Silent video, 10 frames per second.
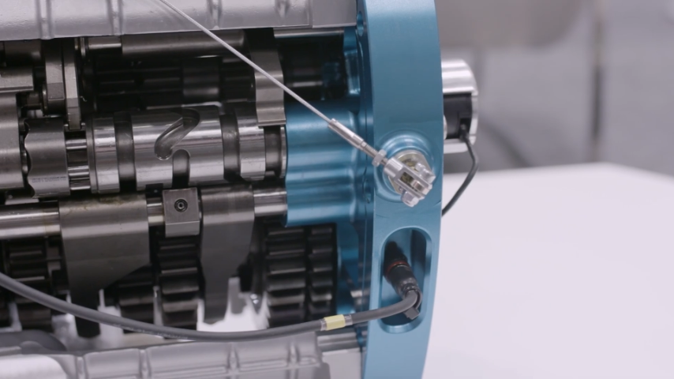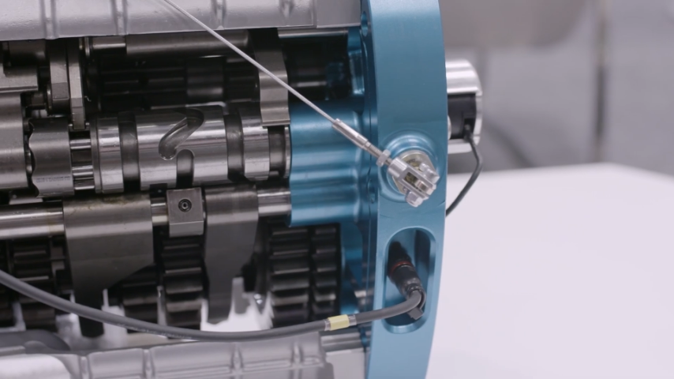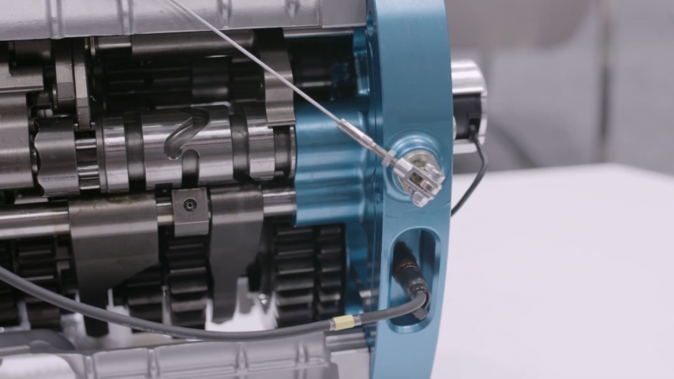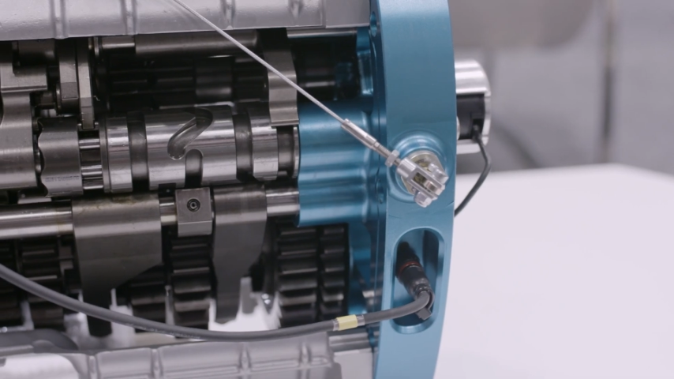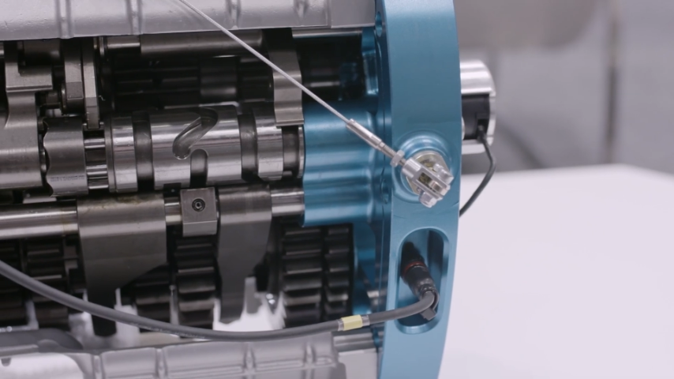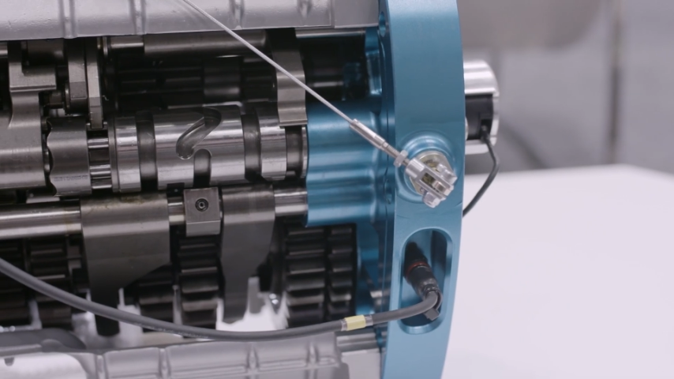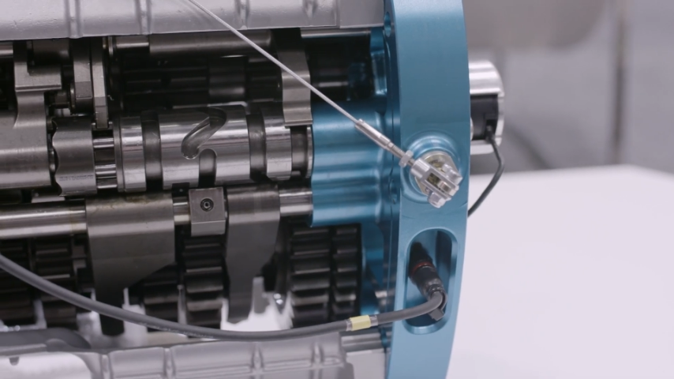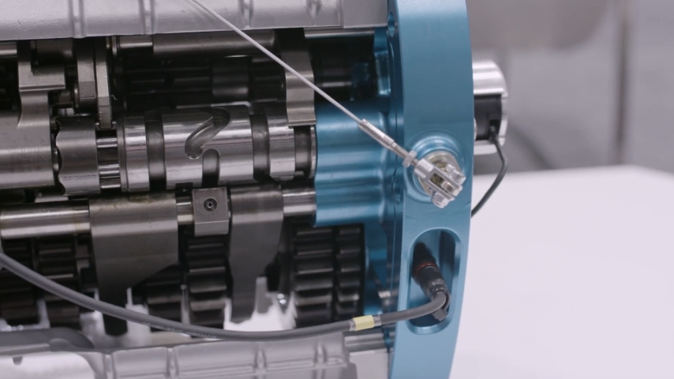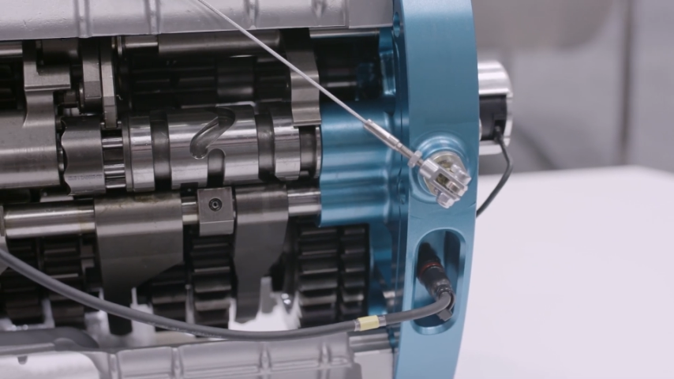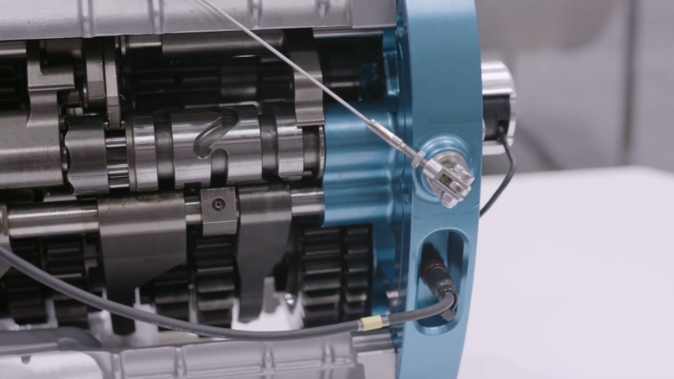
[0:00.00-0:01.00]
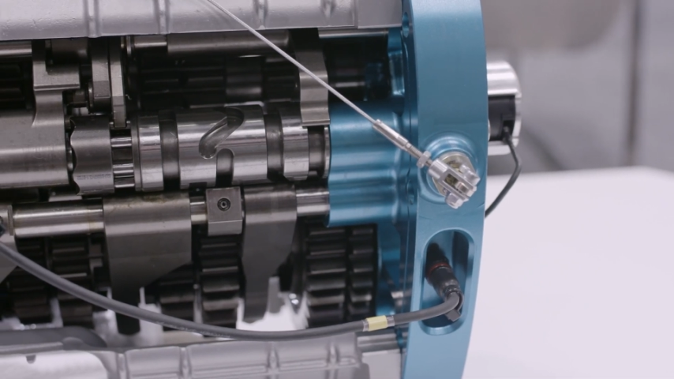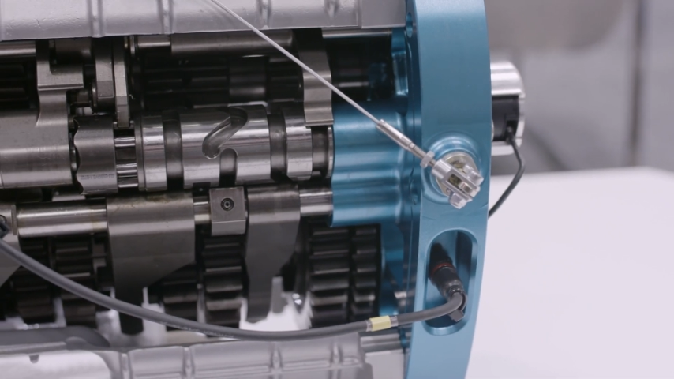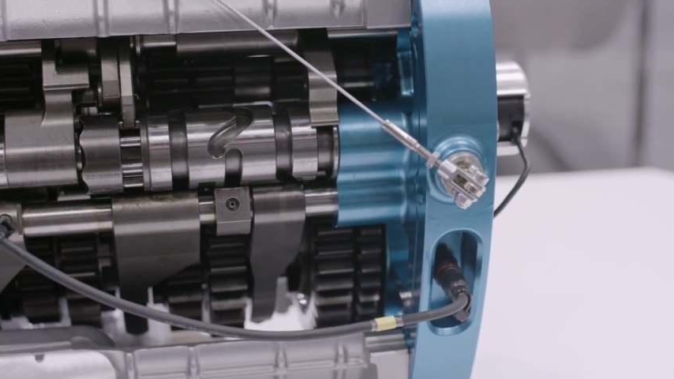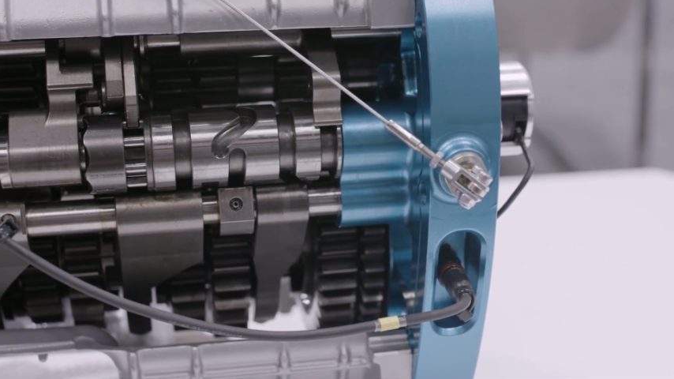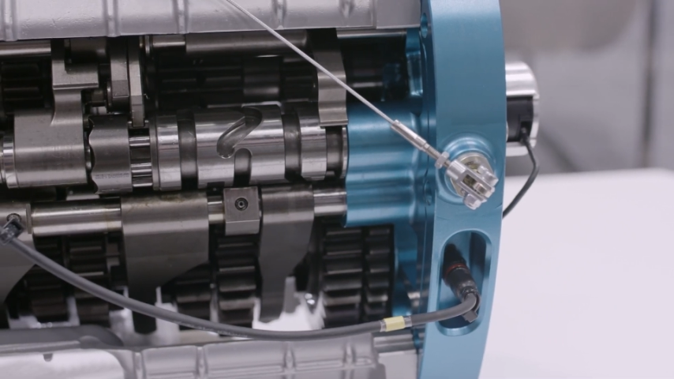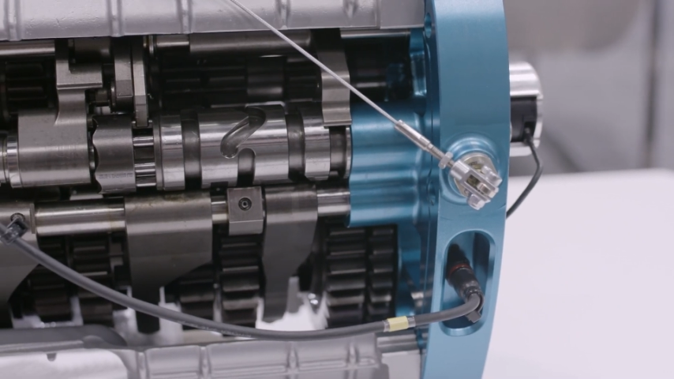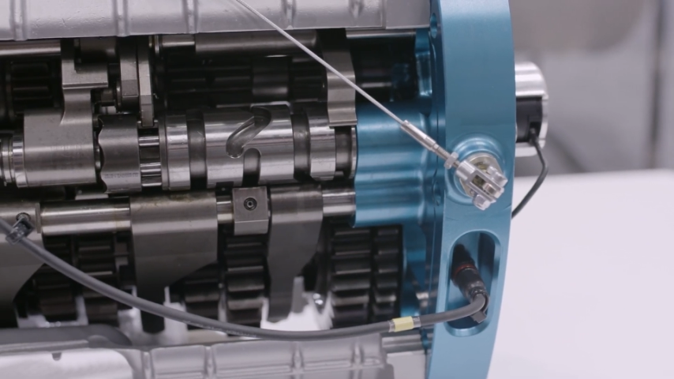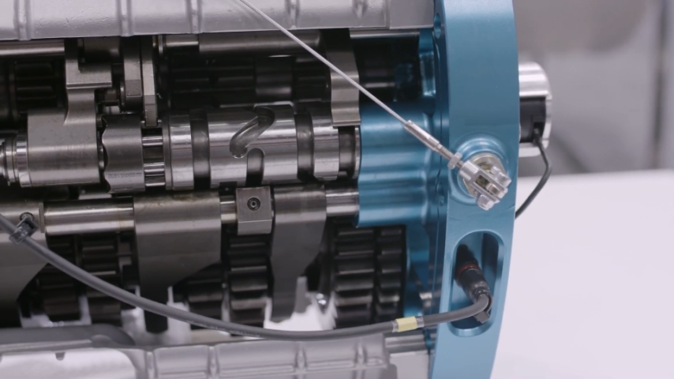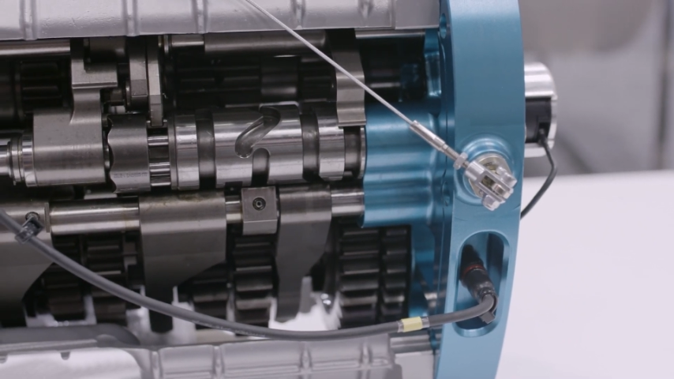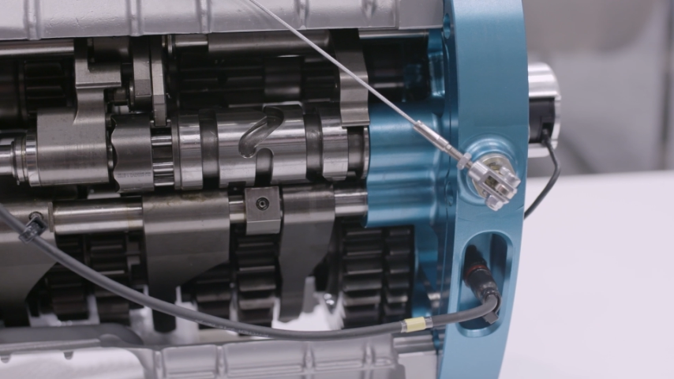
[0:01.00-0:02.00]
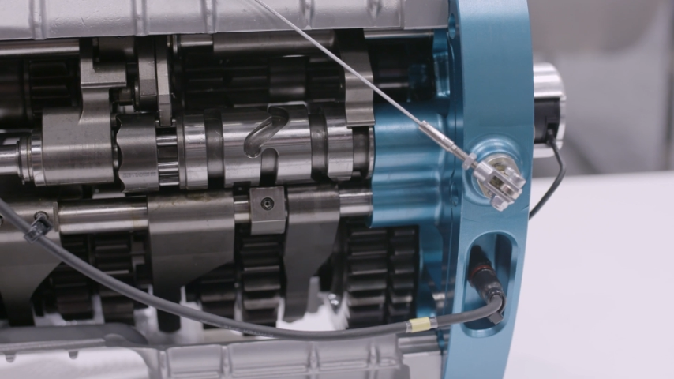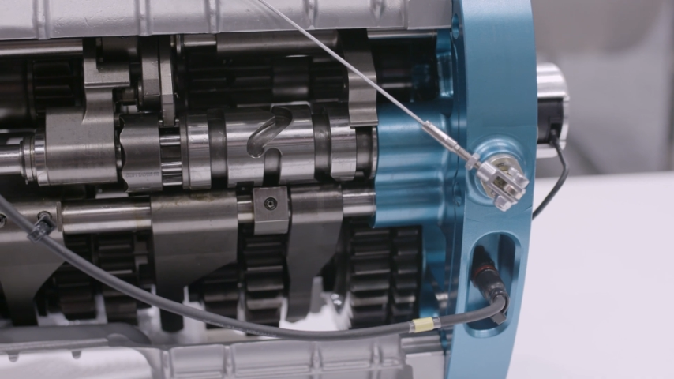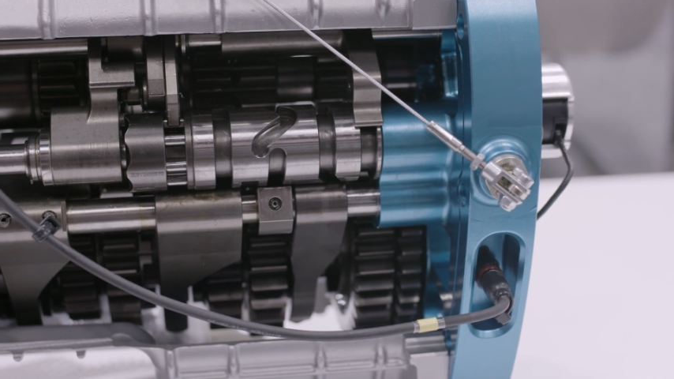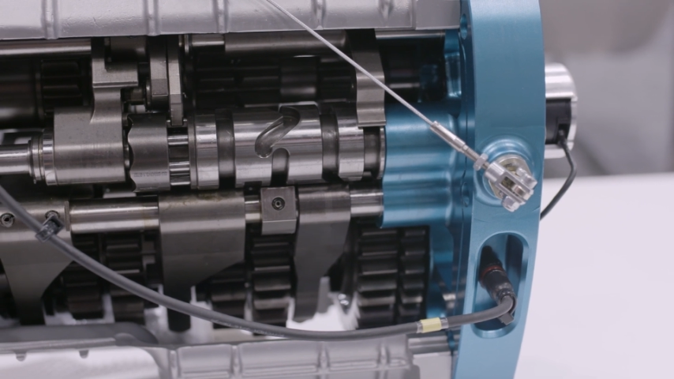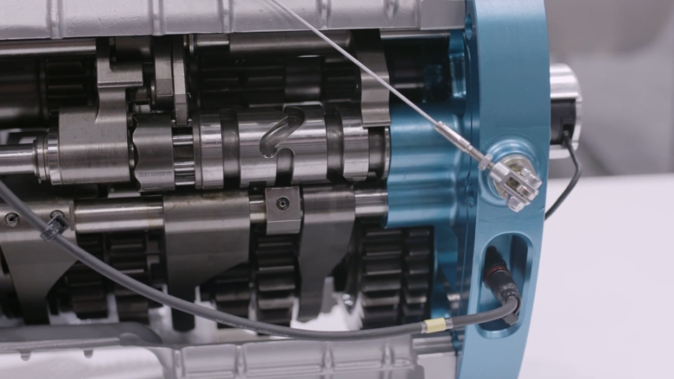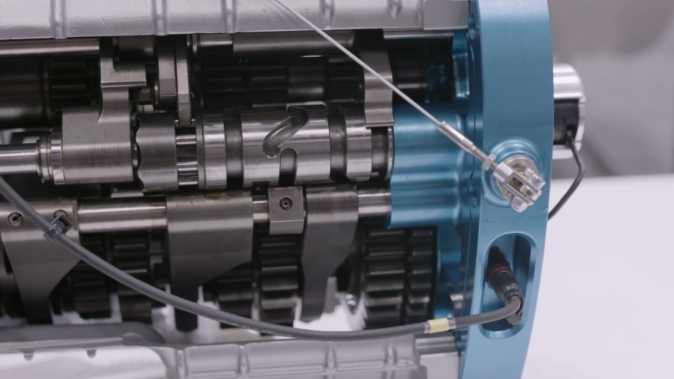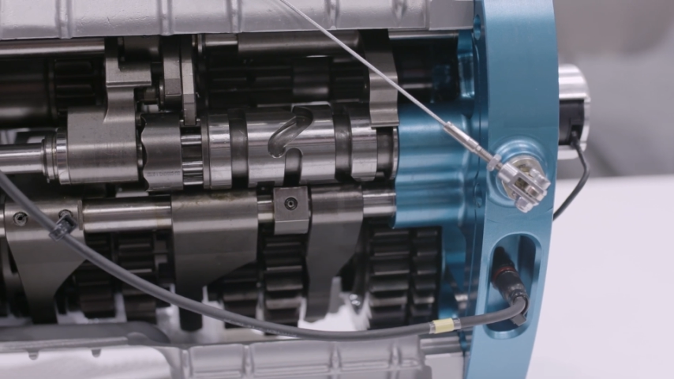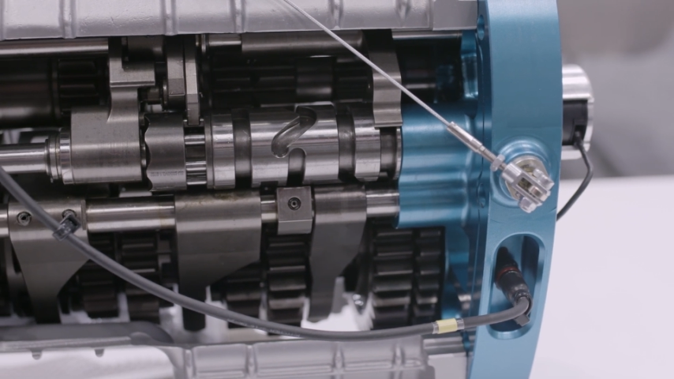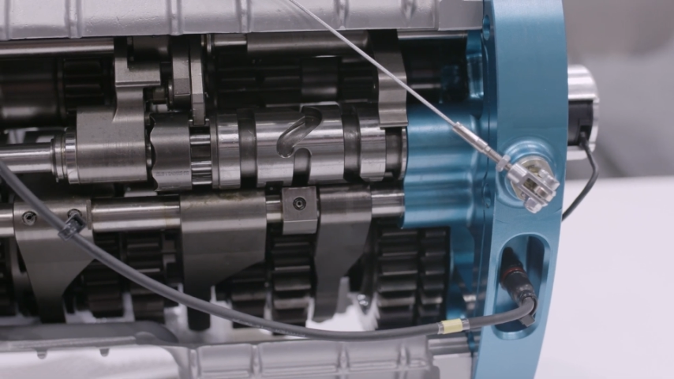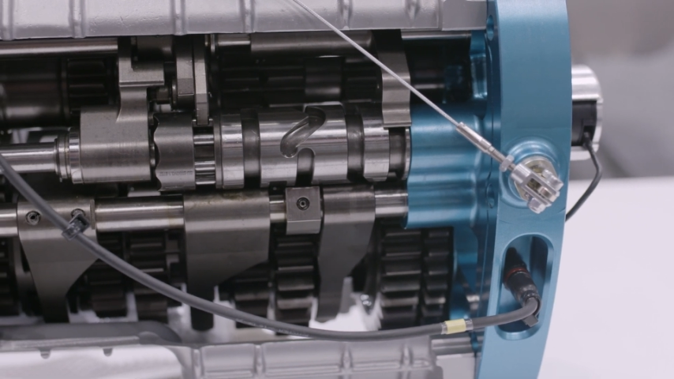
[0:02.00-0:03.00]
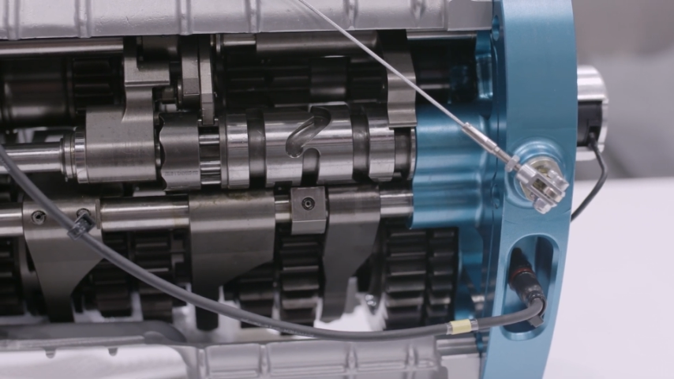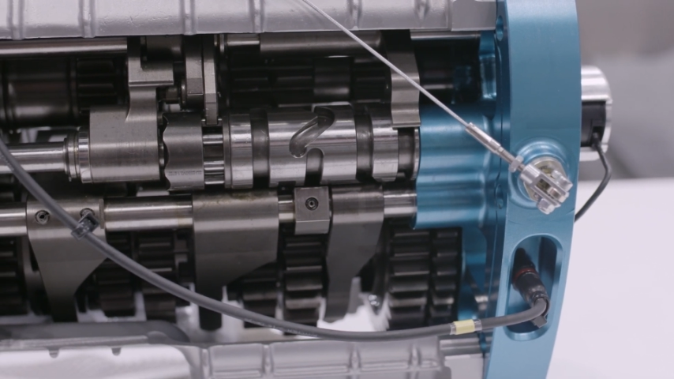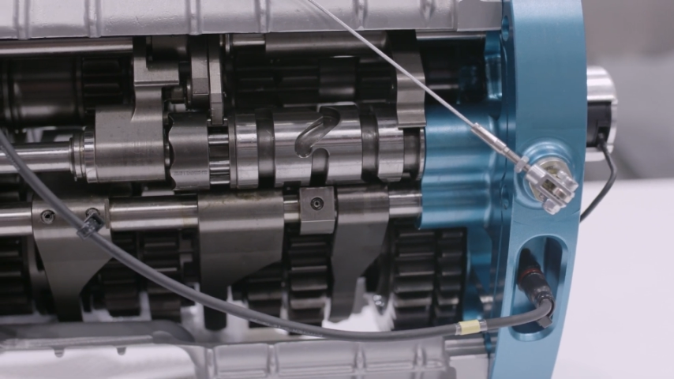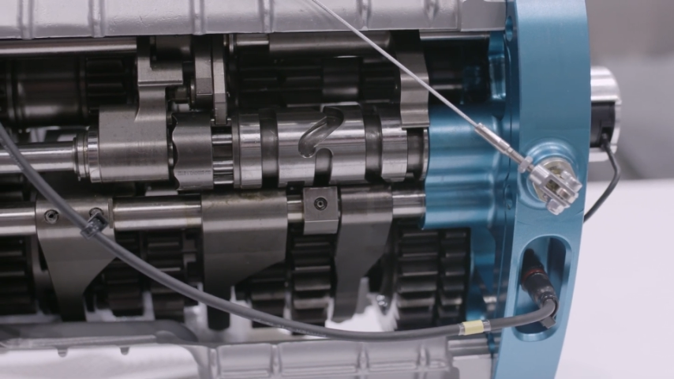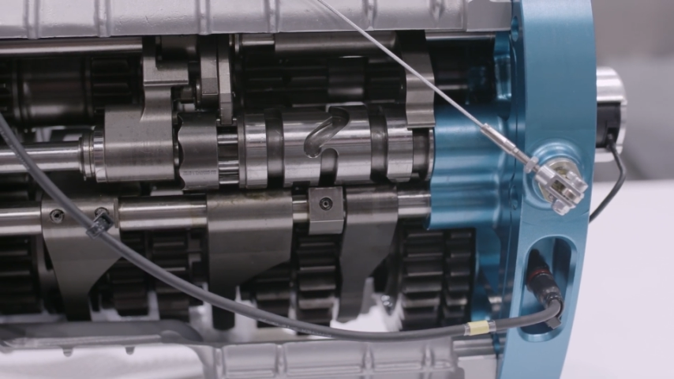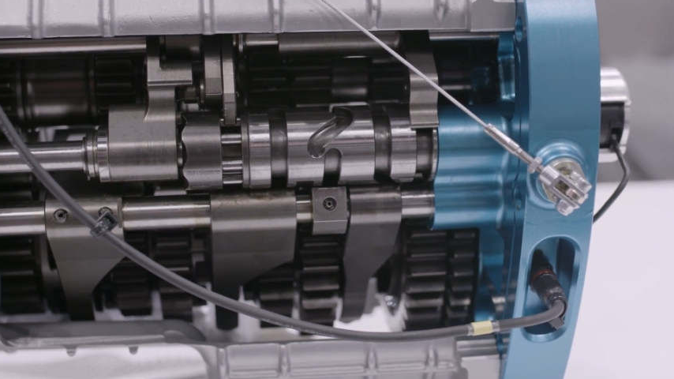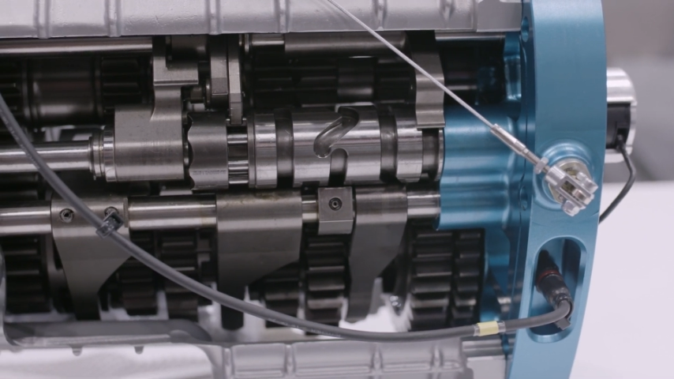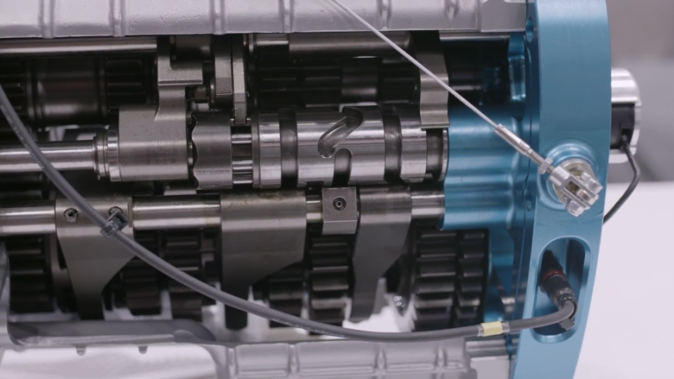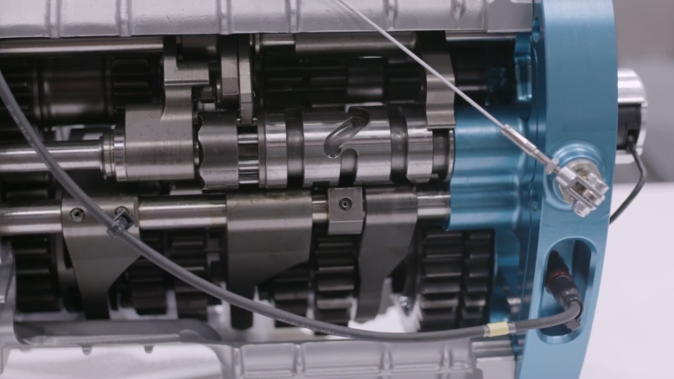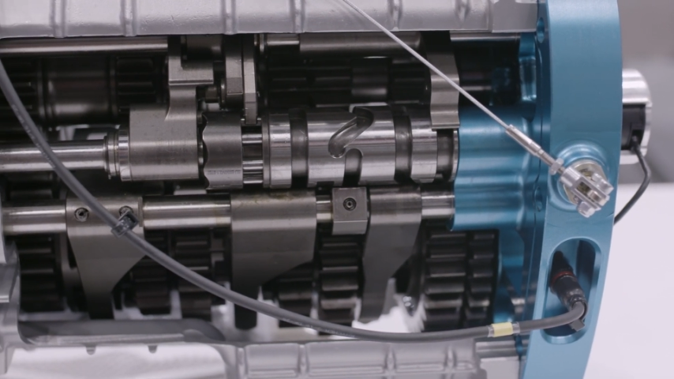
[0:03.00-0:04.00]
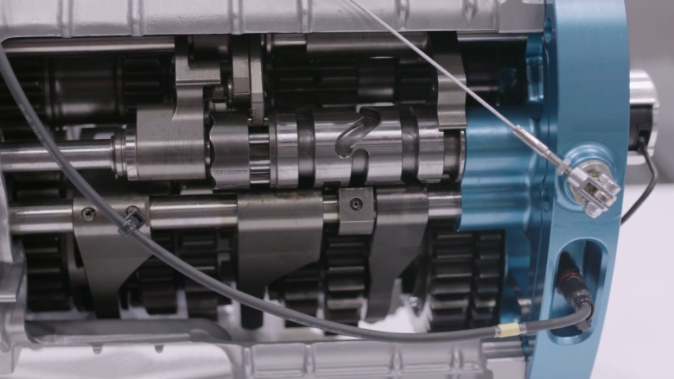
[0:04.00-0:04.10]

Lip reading: No face is visible, so there are no lips to read.